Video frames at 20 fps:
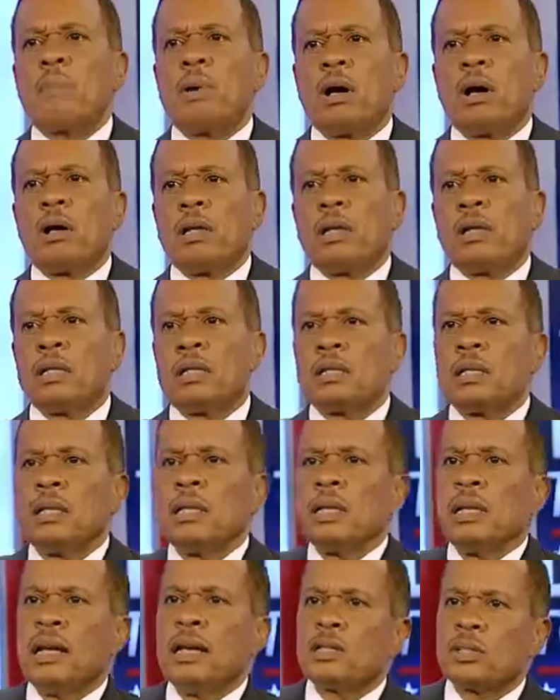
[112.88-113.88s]
part is
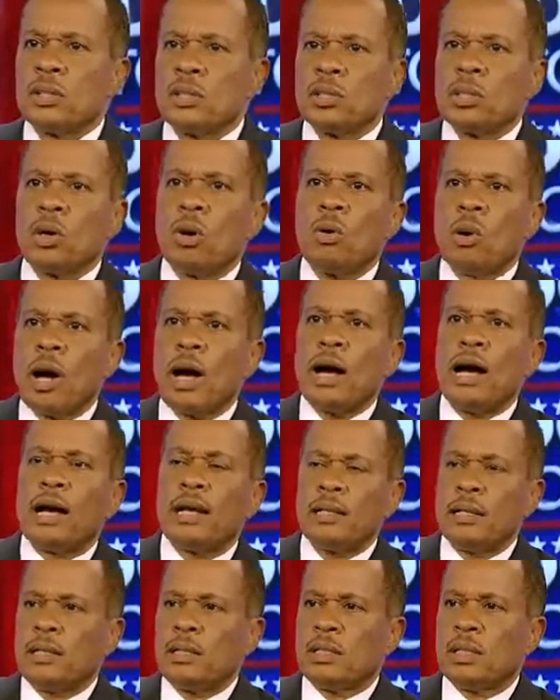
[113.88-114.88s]
it's a joke
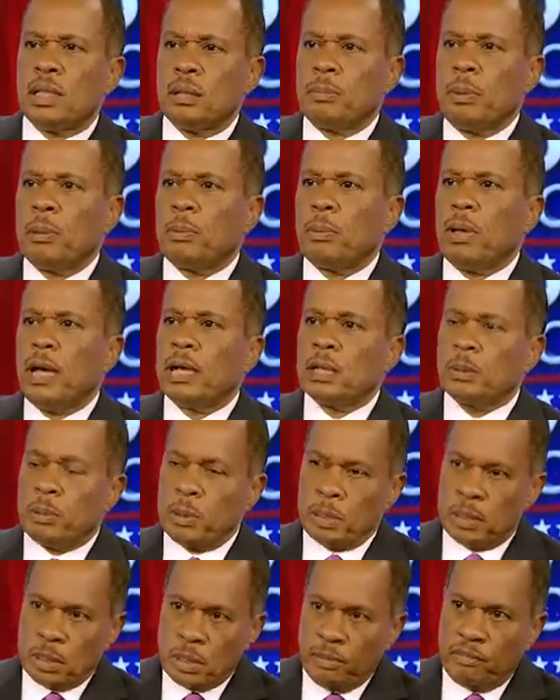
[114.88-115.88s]
on these young people, and
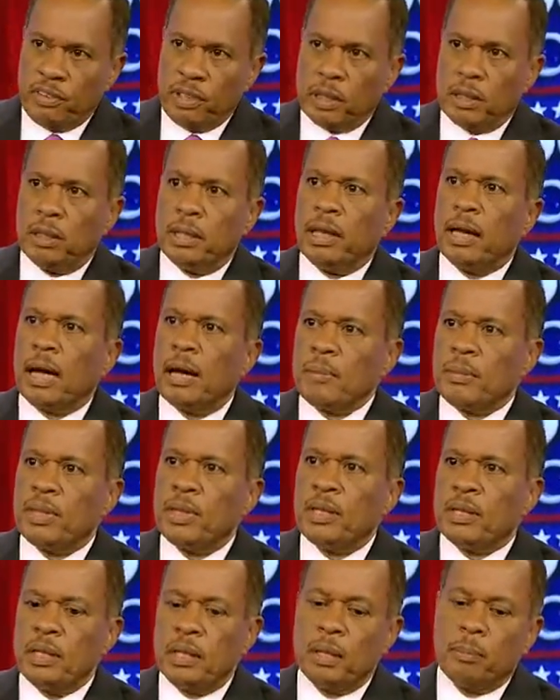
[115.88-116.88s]
specifically, I'm
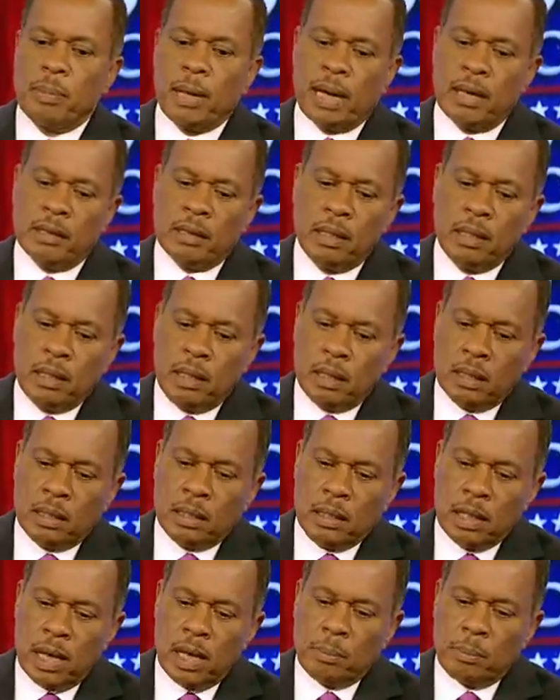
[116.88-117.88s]
thinking about
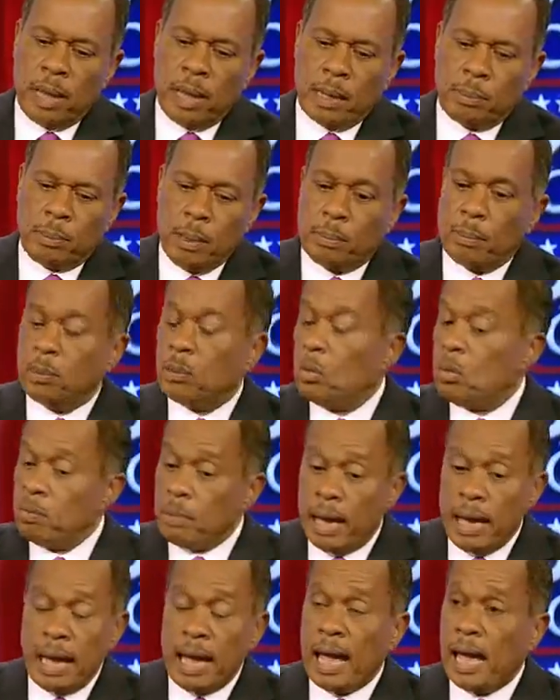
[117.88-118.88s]
the young black people who
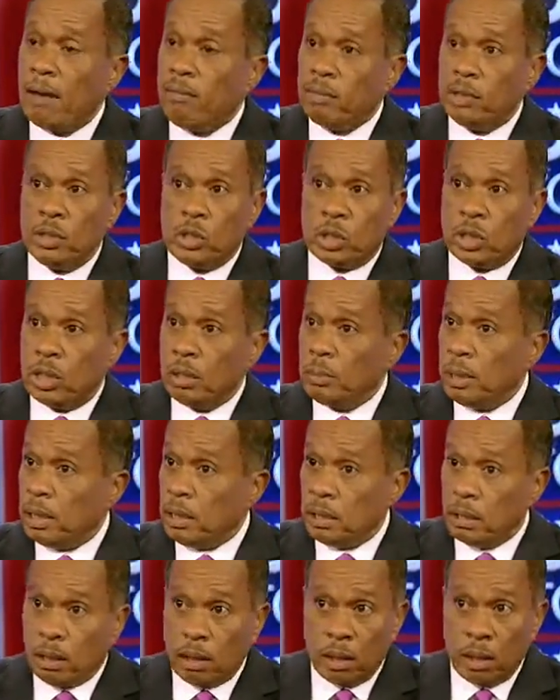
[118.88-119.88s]
may have
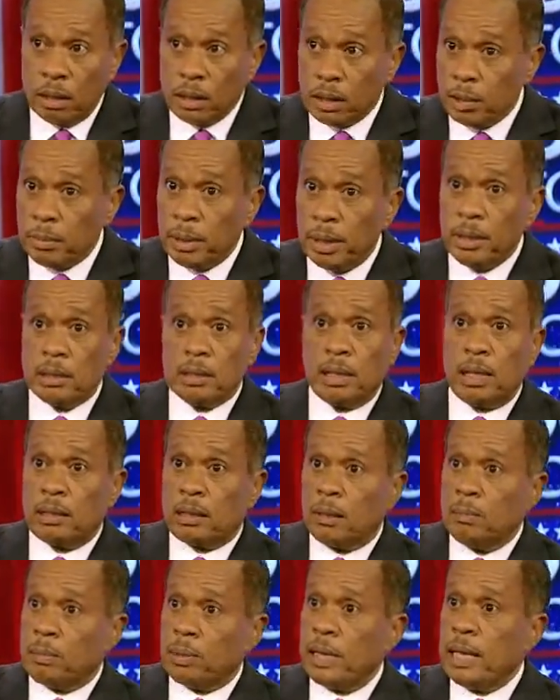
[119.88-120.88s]
legitimate arguments and uh,
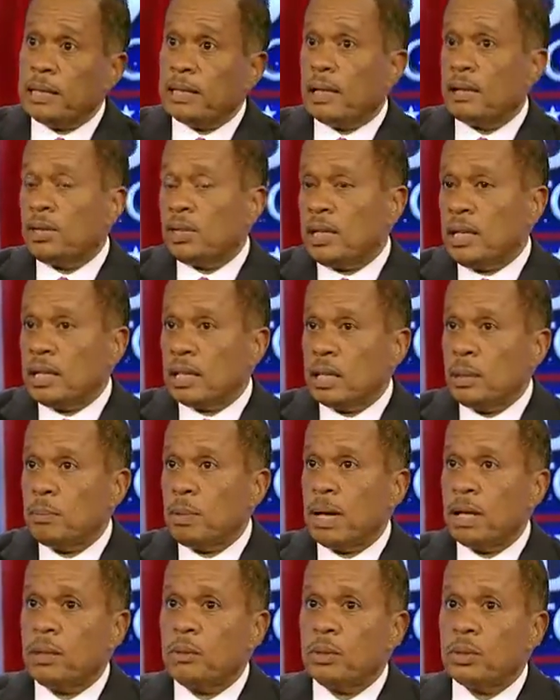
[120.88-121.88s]
complaints. I understand
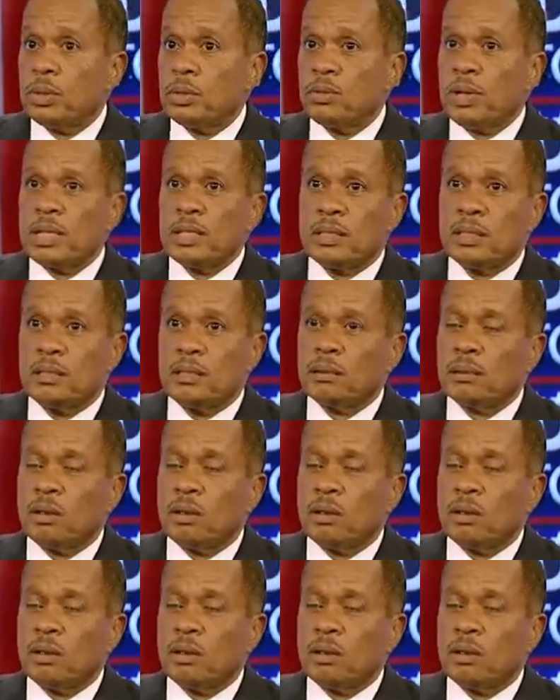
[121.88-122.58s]
somebody was arrested and